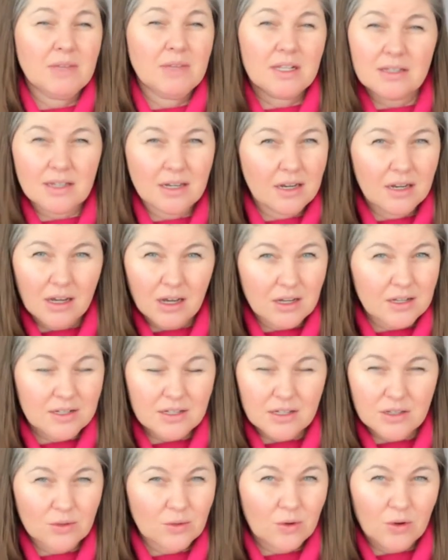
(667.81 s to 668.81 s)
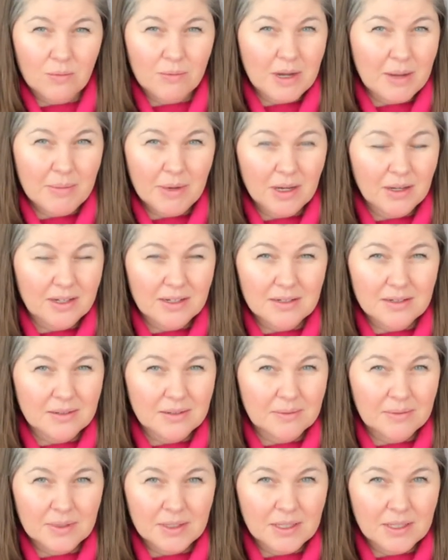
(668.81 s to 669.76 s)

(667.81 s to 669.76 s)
that's the last thought on my mind.